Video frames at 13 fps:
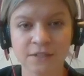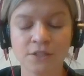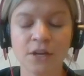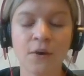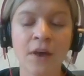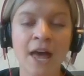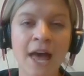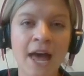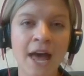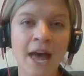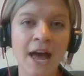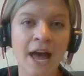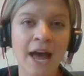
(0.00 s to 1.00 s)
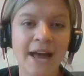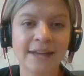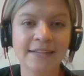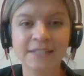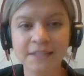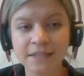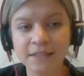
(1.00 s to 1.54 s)
So
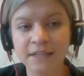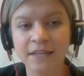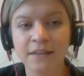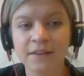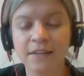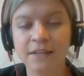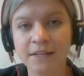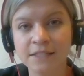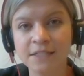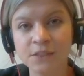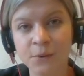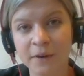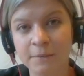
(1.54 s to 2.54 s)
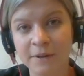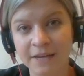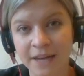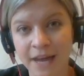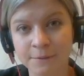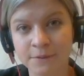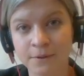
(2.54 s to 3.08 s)
ideally, the yeast is going to be
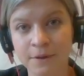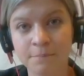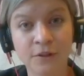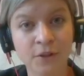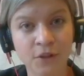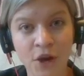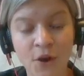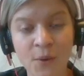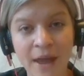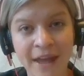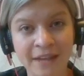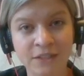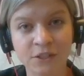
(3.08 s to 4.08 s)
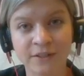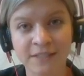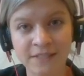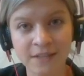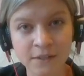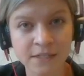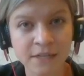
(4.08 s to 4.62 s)
kept below 8 degrees
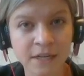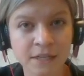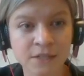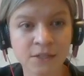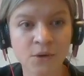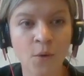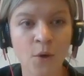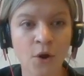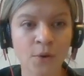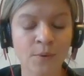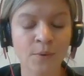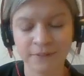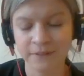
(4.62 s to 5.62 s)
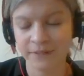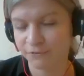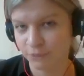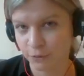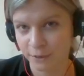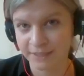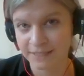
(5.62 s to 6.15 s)
Celsius or roughly
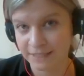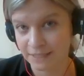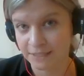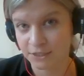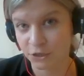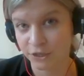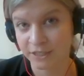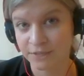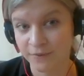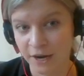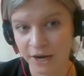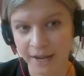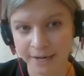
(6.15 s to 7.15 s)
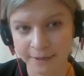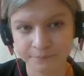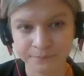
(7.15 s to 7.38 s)
46 degrees Fahrenheit.